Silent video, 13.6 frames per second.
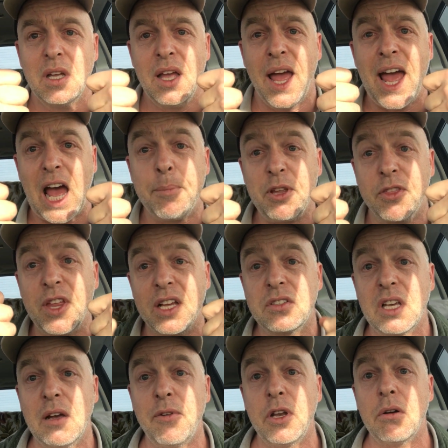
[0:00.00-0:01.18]
Happy
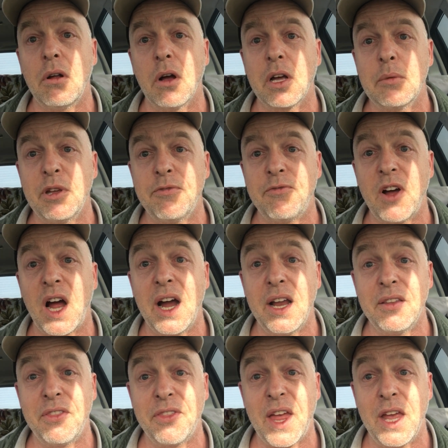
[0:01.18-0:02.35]
Thanksgiving. You're all going to be fine.
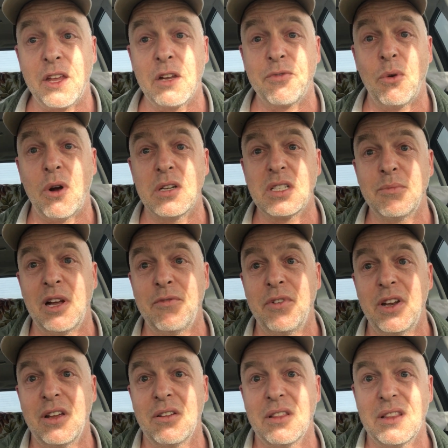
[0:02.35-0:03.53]
Thank you for watching my
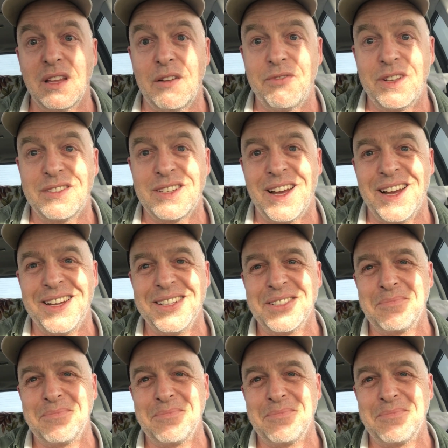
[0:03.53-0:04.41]
video. Love you tons.